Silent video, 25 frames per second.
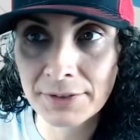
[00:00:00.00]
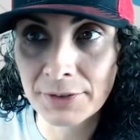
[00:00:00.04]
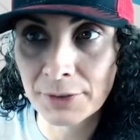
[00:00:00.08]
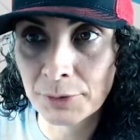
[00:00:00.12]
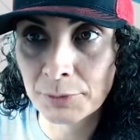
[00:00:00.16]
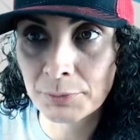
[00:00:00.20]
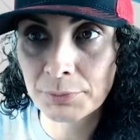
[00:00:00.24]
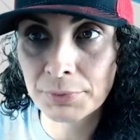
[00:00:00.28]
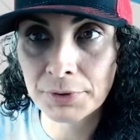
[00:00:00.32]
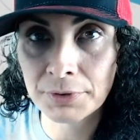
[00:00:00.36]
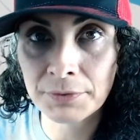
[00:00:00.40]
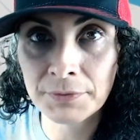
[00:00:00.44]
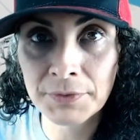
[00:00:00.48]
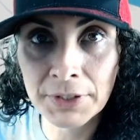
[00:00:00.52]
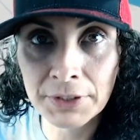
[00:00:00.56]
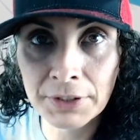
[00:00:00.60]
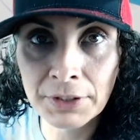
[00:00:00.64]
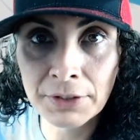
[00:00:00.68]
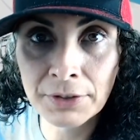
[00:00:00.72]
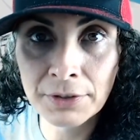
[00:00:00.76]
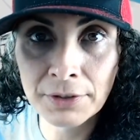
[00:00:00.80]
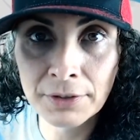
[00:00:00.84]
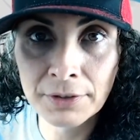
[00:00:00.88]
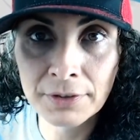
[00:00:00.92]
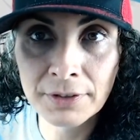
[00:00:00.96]
don't prove that
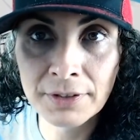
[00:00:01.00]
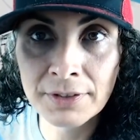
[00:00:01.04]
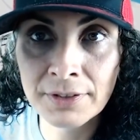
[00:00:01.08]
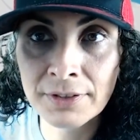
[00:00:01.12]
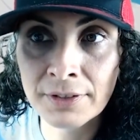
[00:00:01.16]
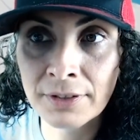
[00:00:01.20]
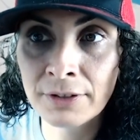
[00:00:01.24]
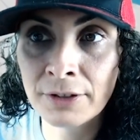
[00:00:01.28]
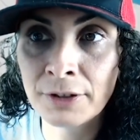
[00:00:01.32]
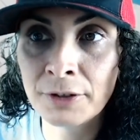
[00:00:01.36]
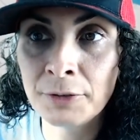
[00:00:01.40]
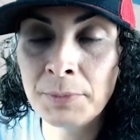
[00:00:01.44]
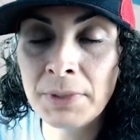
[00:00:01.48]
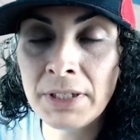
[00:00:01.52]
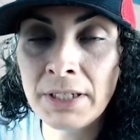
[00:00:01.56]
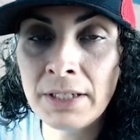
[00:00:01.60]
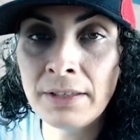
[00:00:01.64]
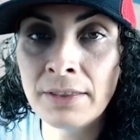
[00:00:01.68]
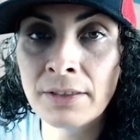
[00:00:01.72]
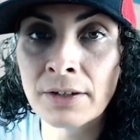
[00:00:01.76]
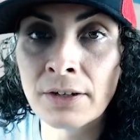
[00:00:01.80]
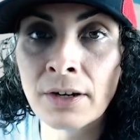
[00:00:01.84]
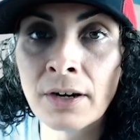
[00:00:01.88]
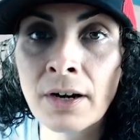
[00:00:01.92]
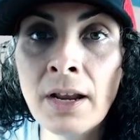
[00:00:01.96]
the Earth is a globe
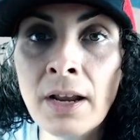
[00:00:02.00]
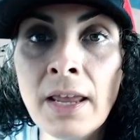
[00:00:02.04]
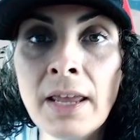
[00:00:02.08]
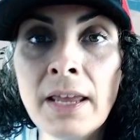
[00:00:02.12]
either?